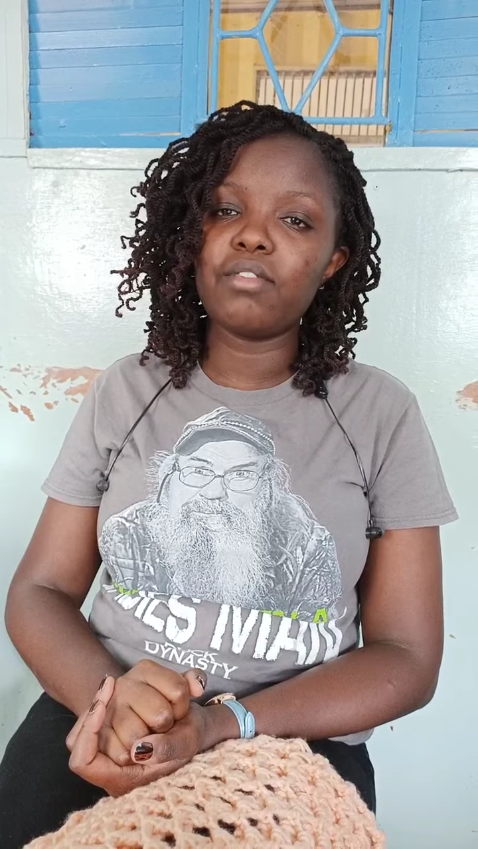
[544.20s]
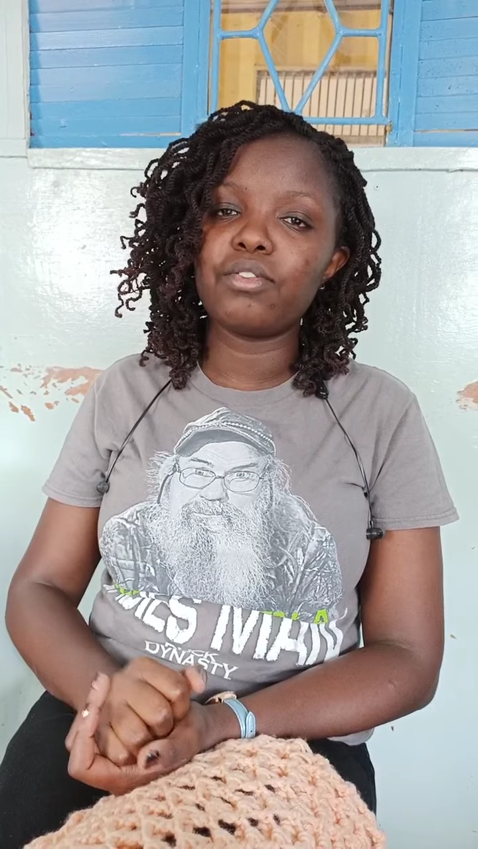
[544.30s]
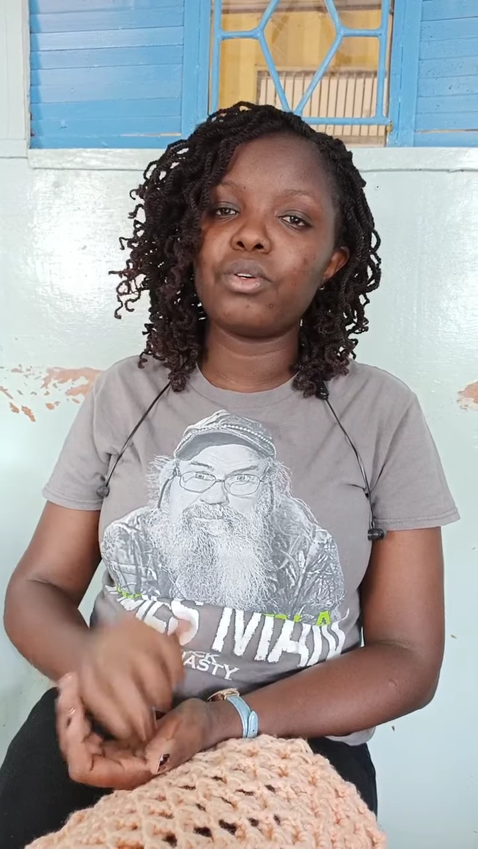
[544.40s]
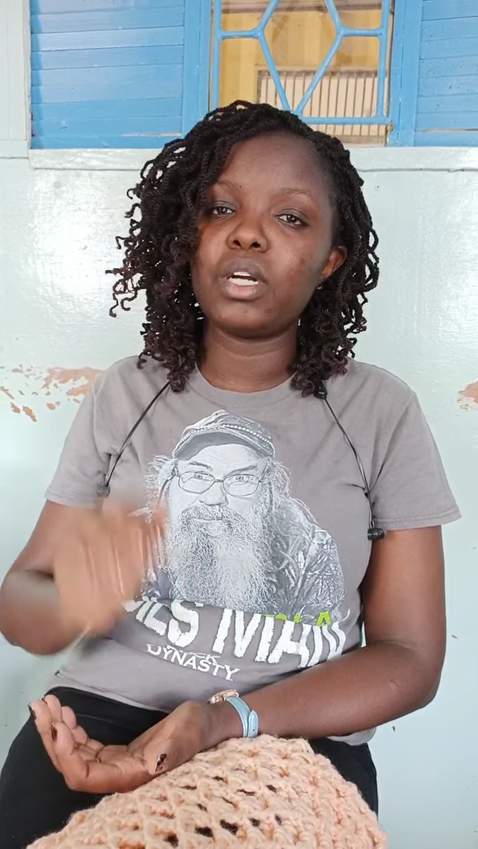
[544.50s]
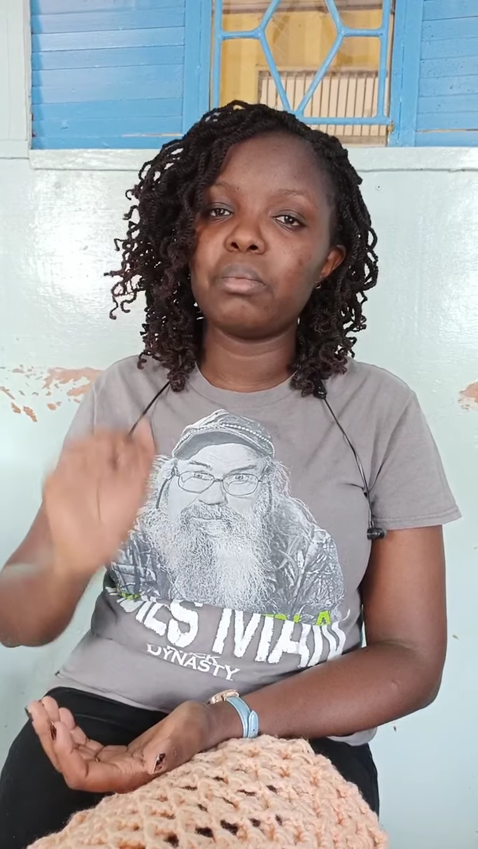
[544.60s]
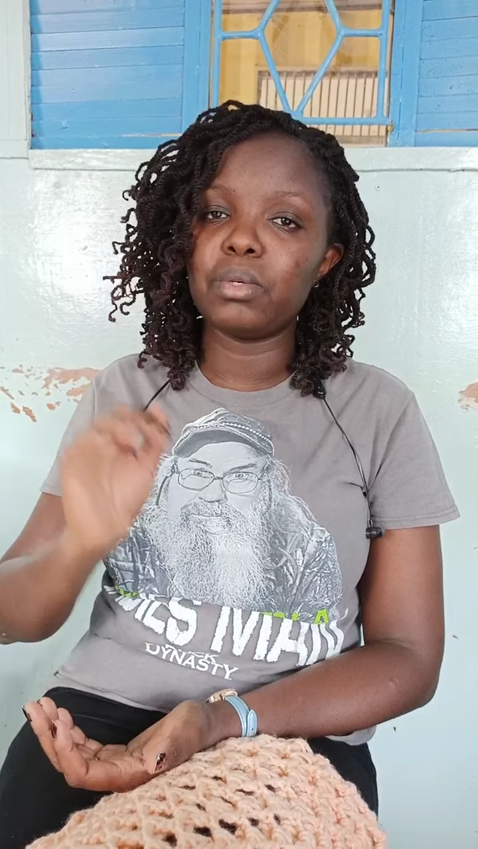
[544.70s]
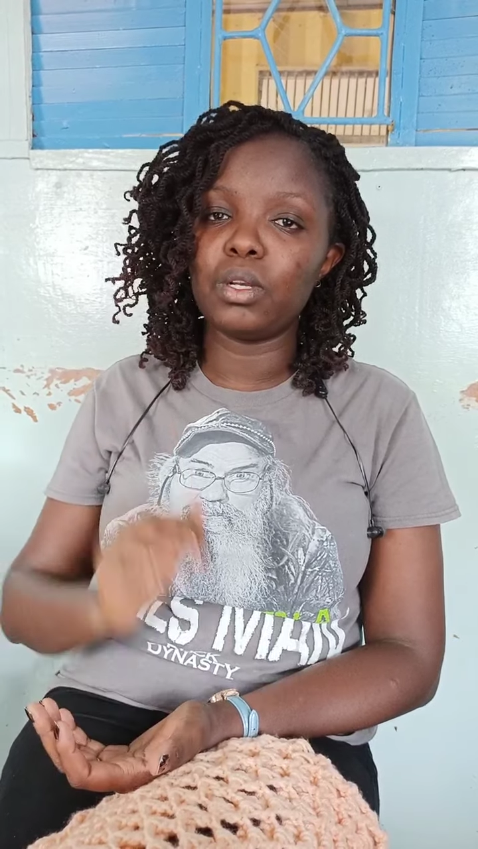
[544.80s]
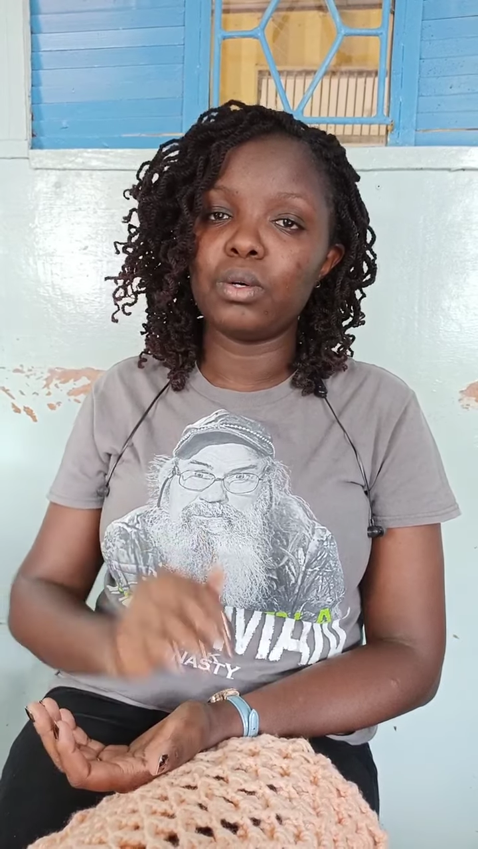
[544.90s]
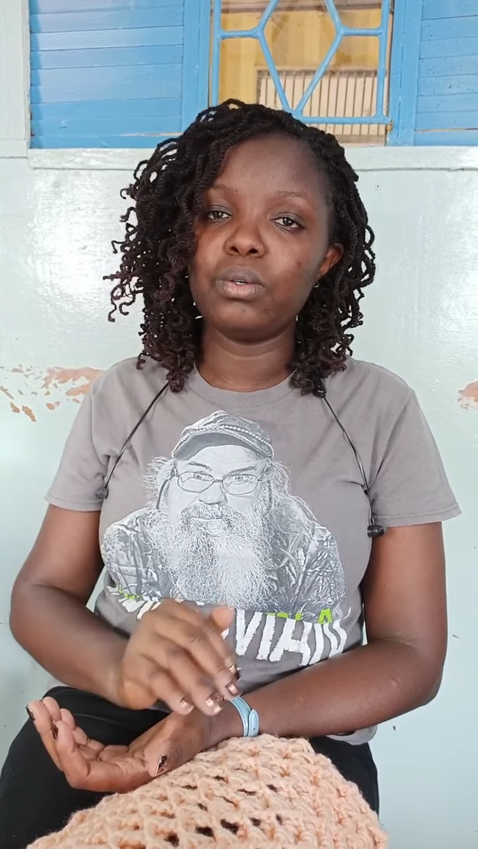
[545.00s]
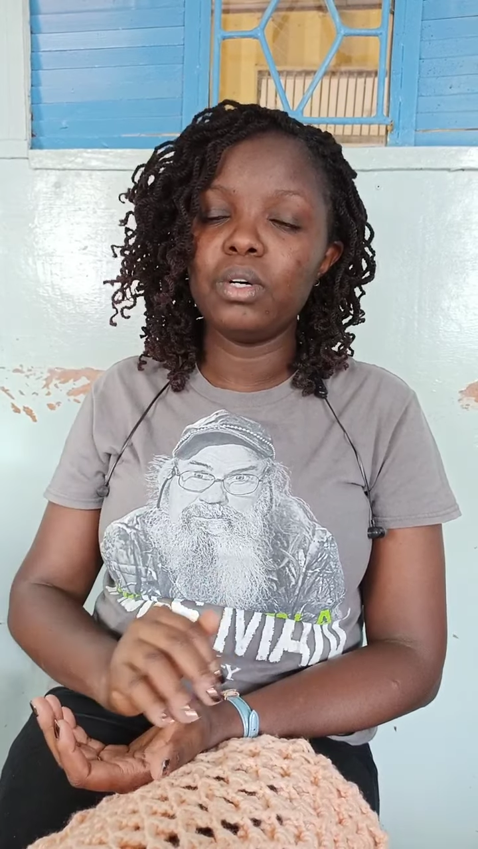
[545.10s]
or and
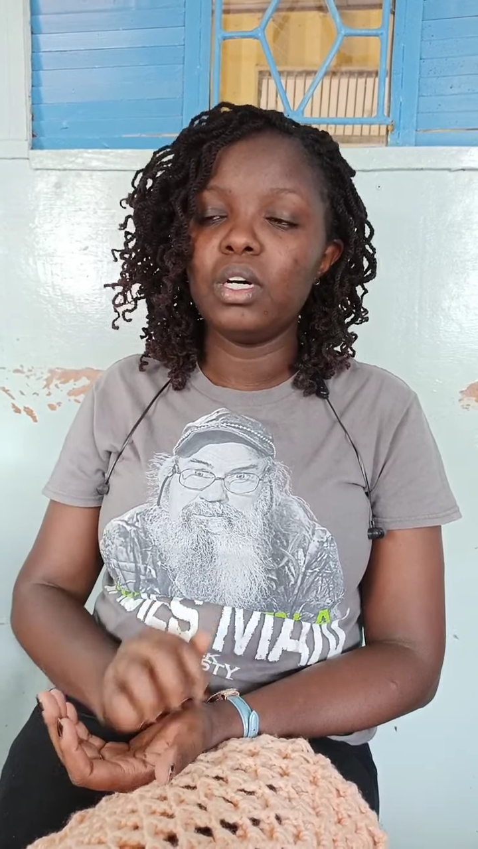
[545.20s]
below.